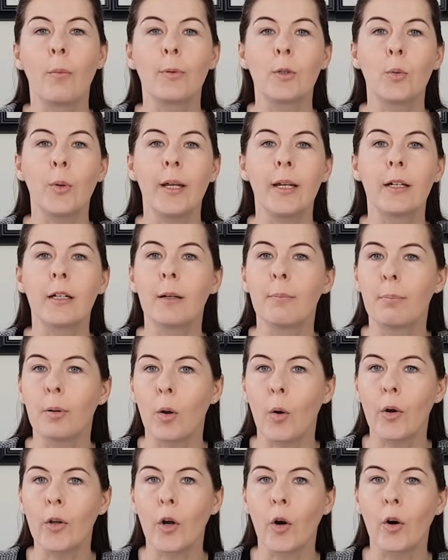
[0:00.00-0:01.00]
between an
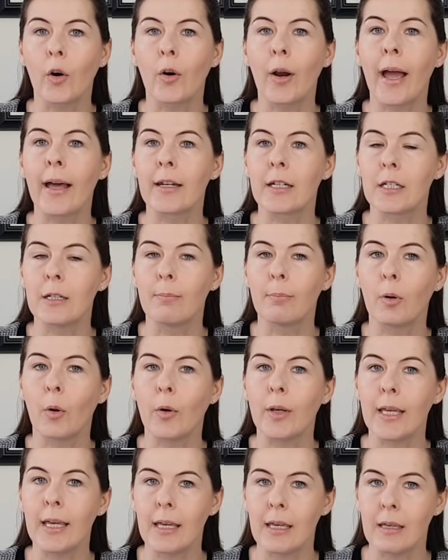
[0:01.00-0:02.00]
employer and an
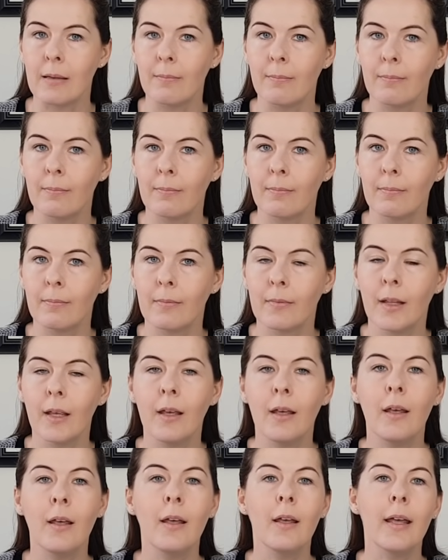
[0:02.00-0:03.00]
employee.
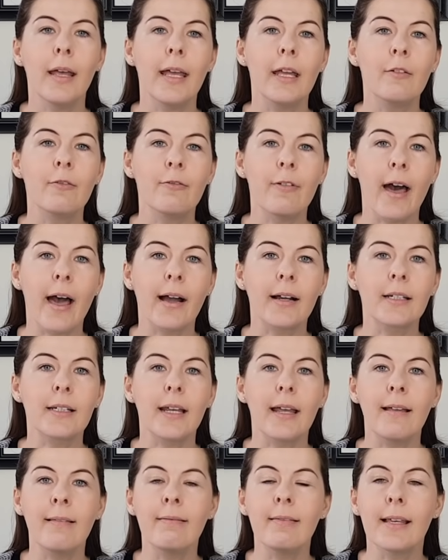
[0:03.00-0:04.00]
In fact,
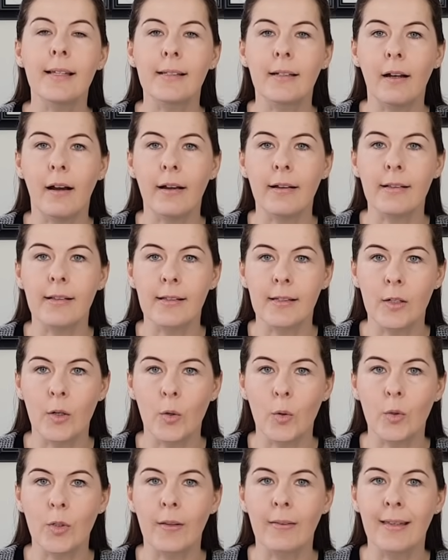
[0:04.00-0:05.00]
in this guidance
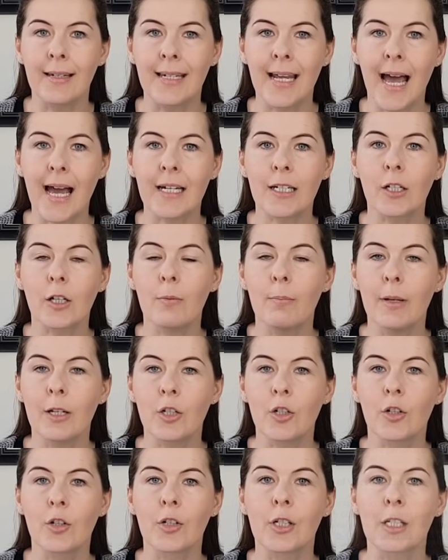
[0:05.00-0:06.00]
note, the Data Commissioner